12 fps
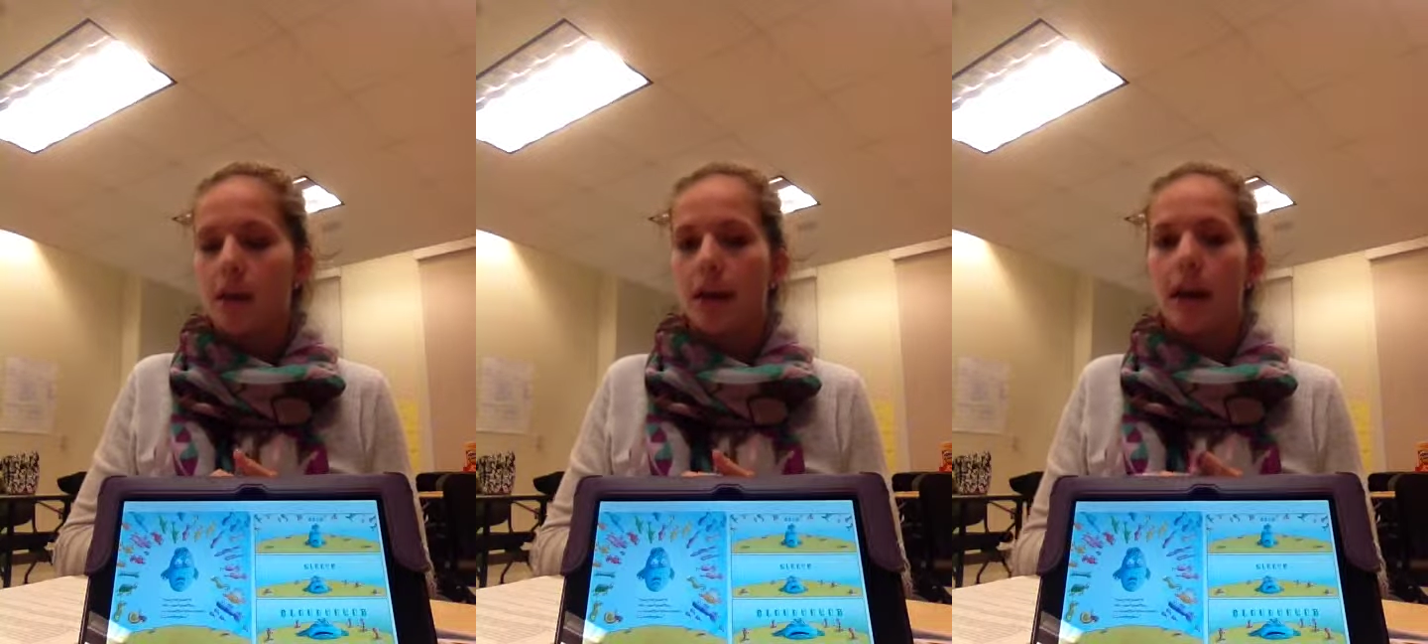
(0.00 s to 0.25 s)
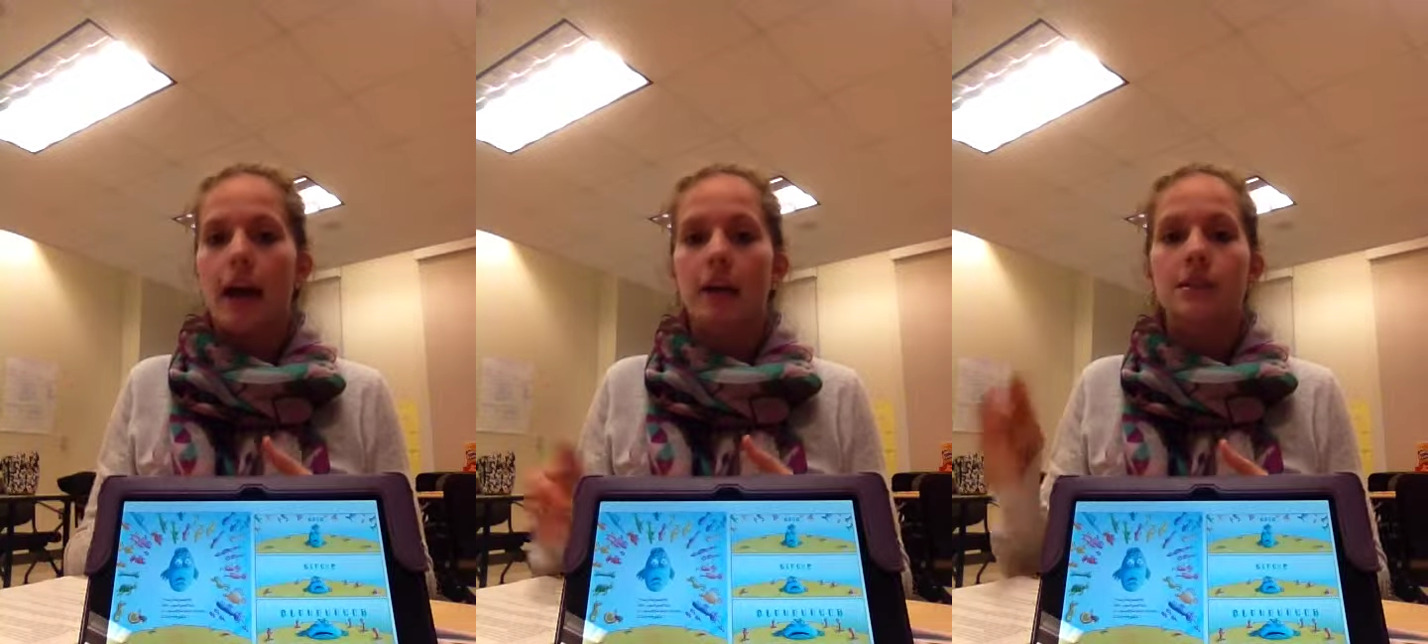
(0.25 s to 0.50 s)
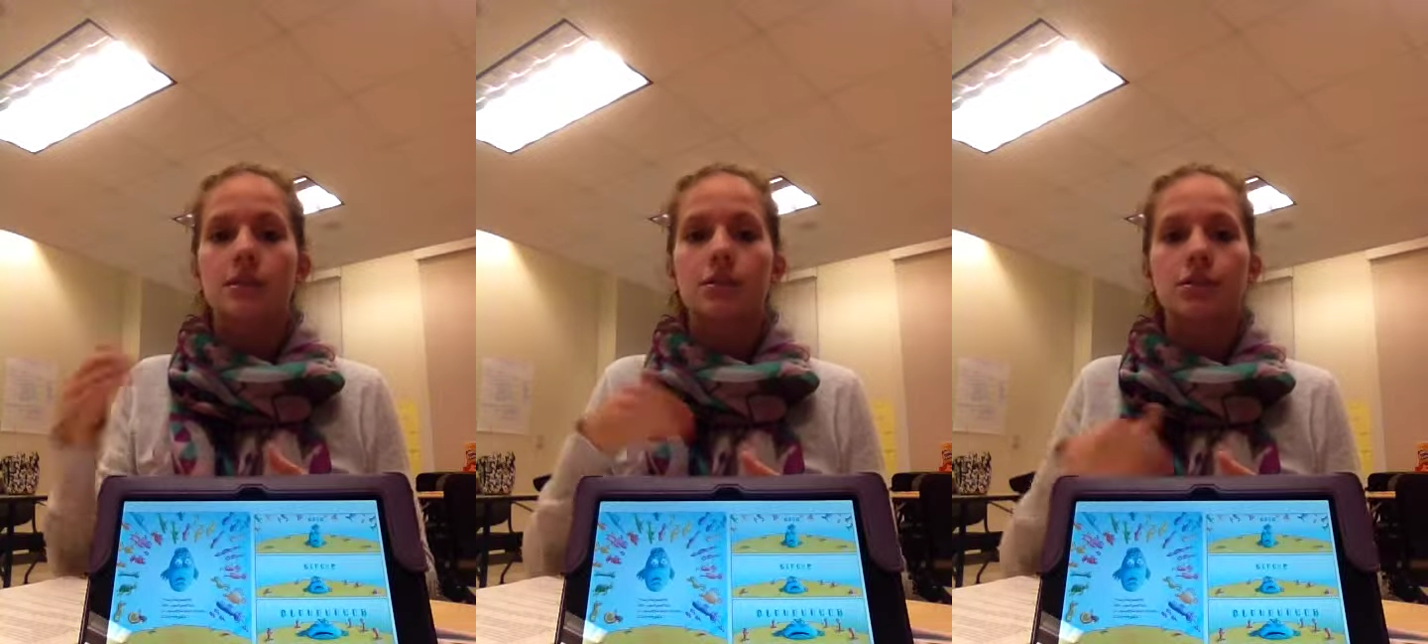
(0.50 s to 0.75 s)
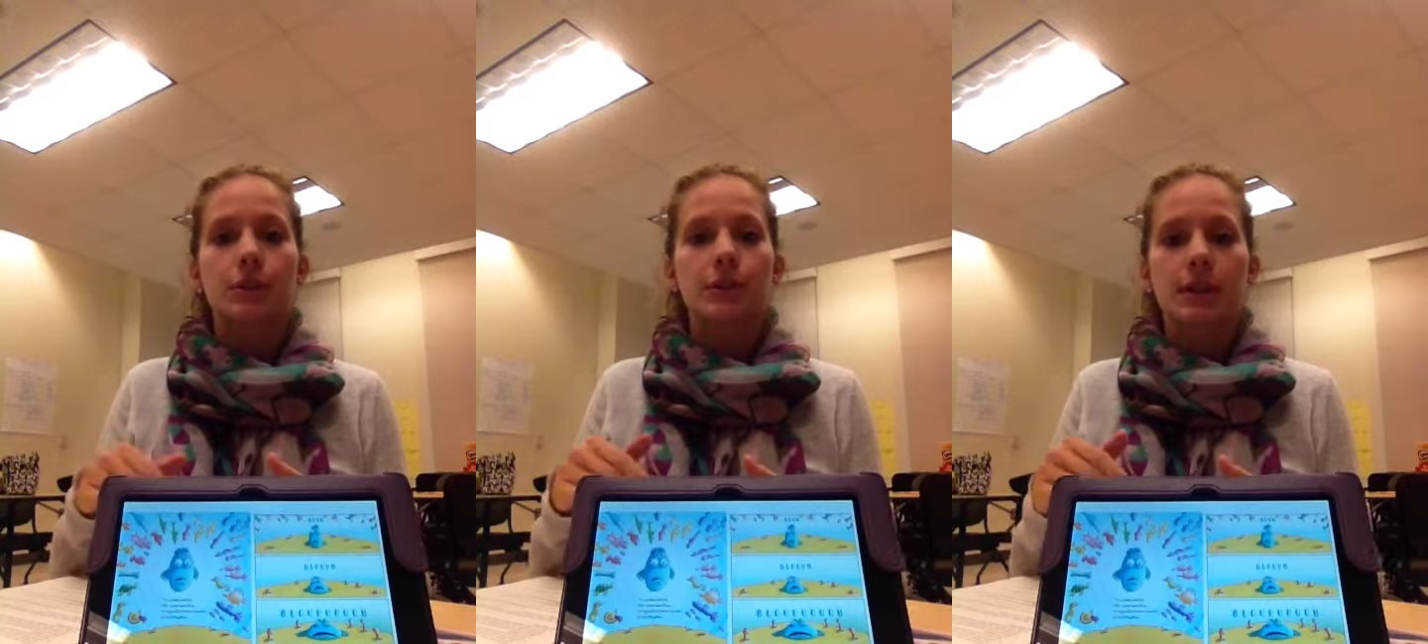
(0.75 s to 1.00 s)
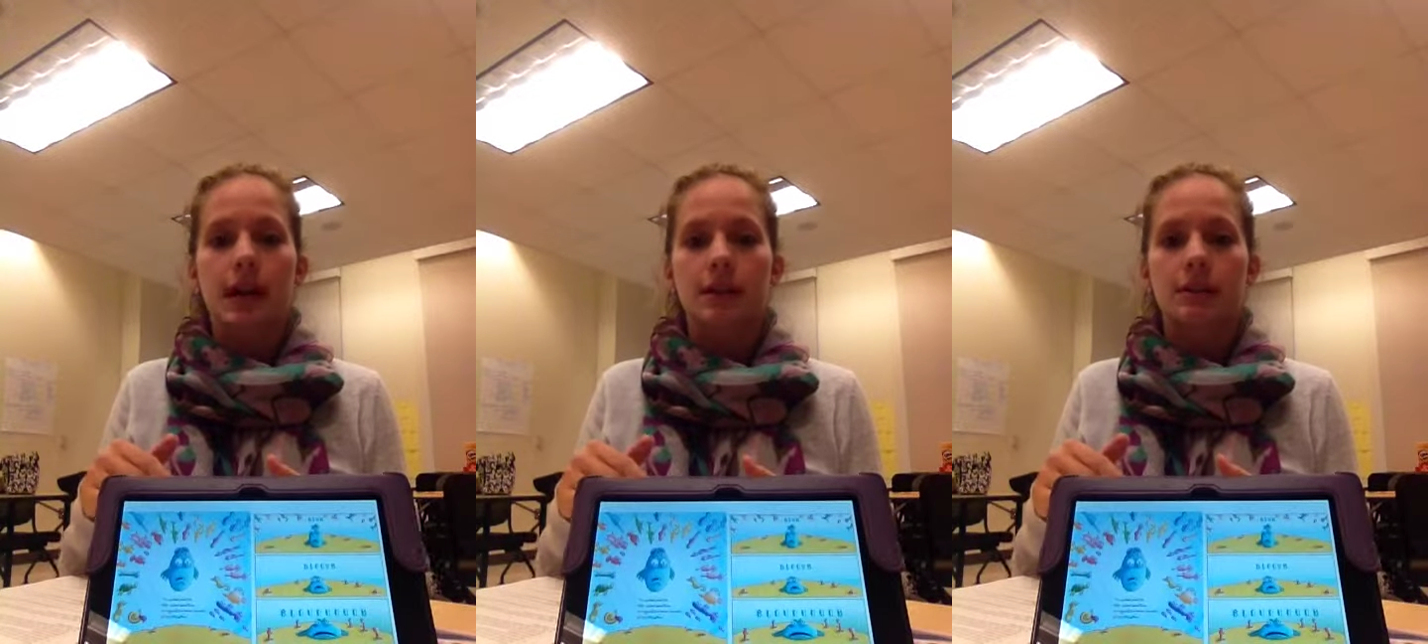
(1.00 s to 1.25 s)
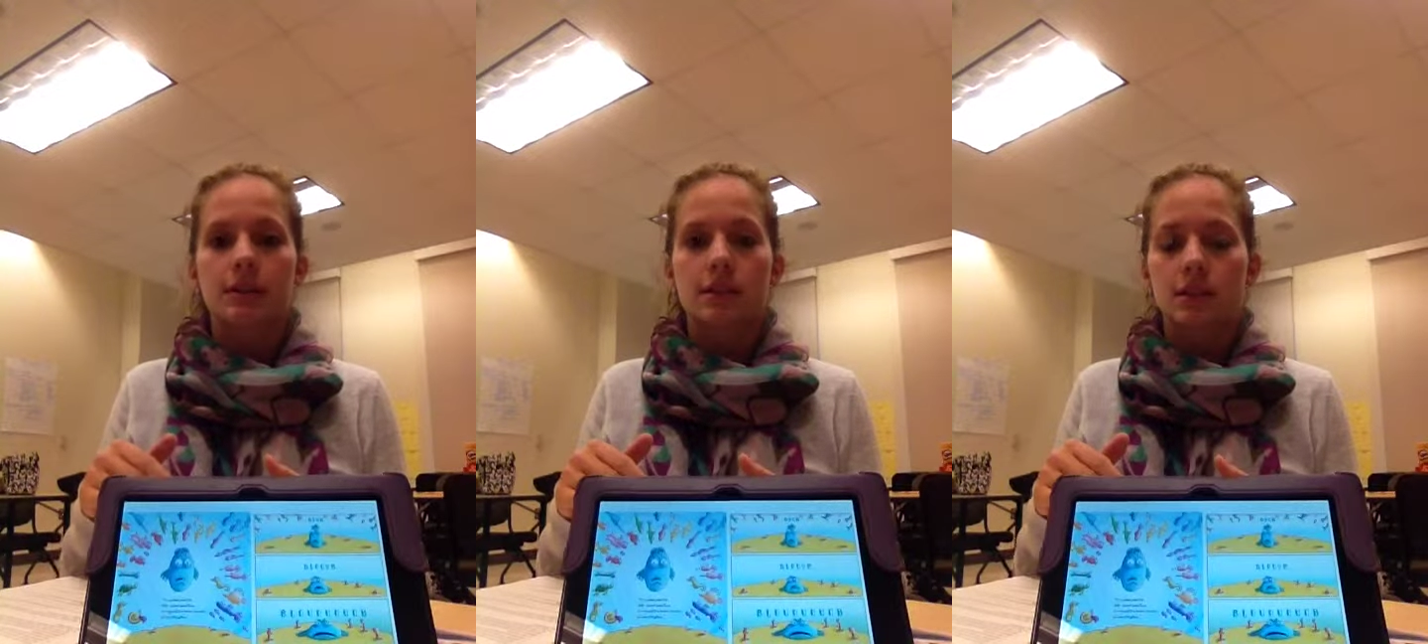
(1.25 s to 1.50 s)
and add additional
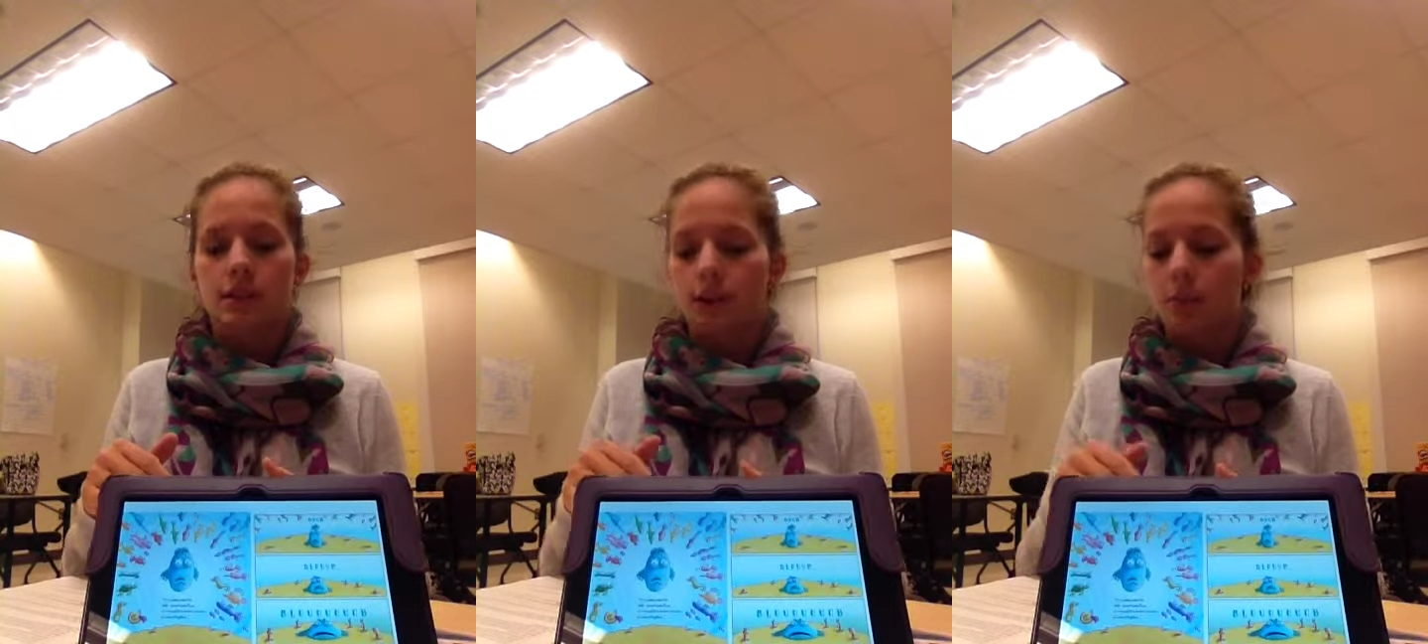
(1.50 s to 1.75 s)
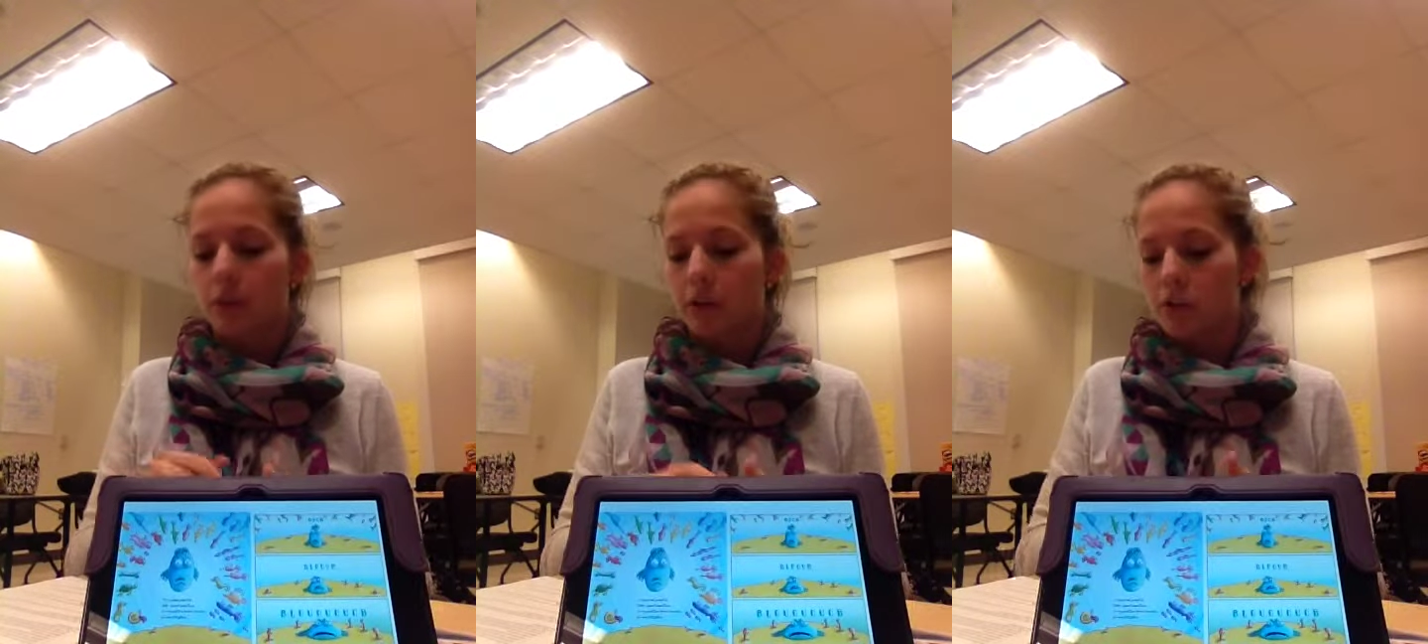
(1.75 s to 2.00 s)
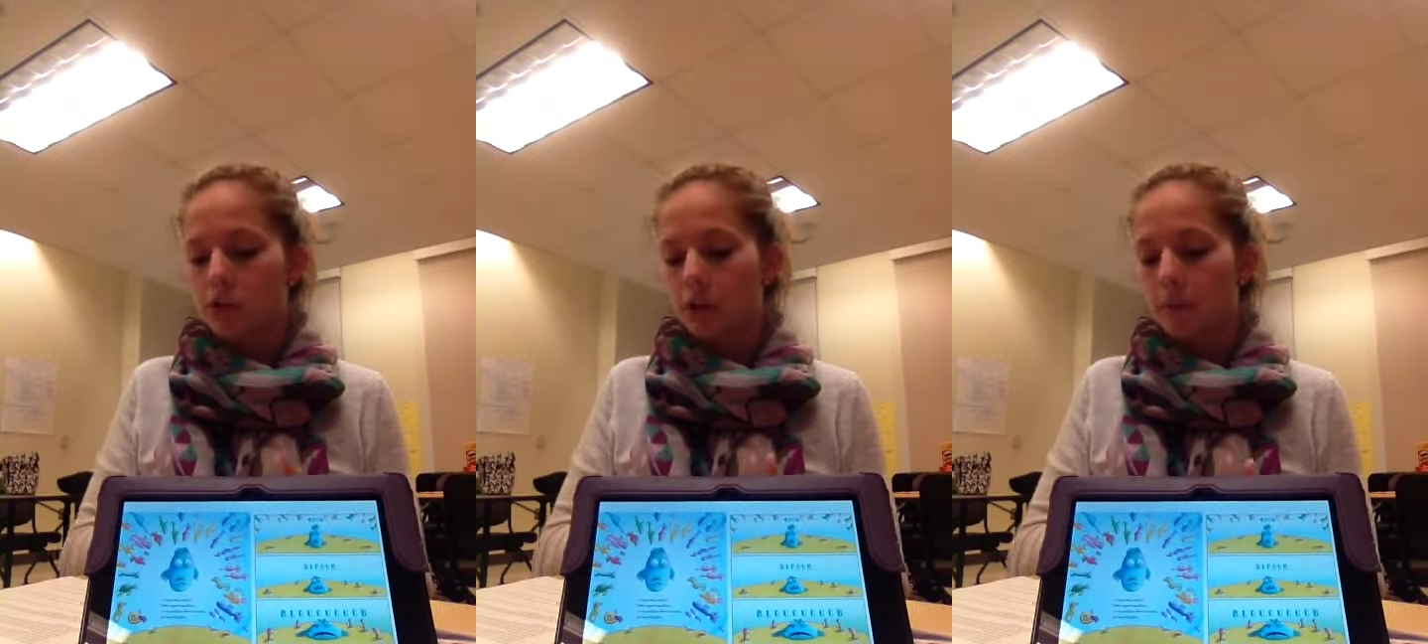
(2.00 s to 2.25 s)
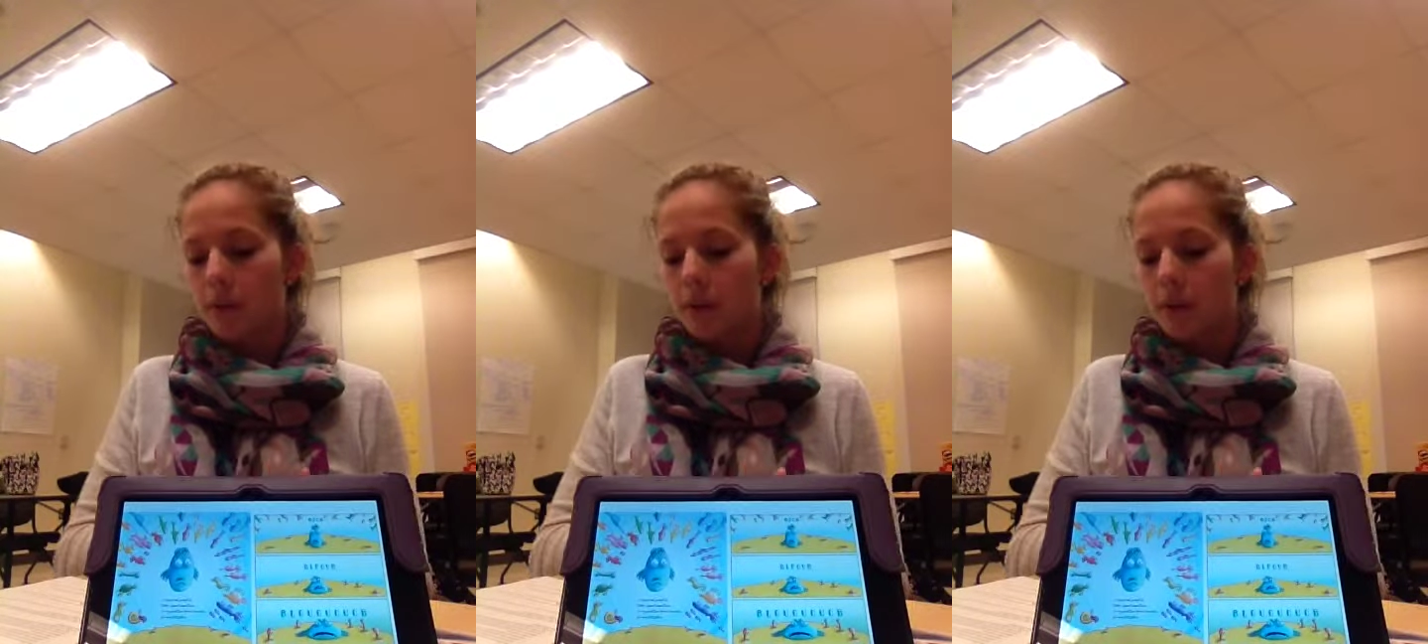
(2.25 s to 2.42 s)
text to their picture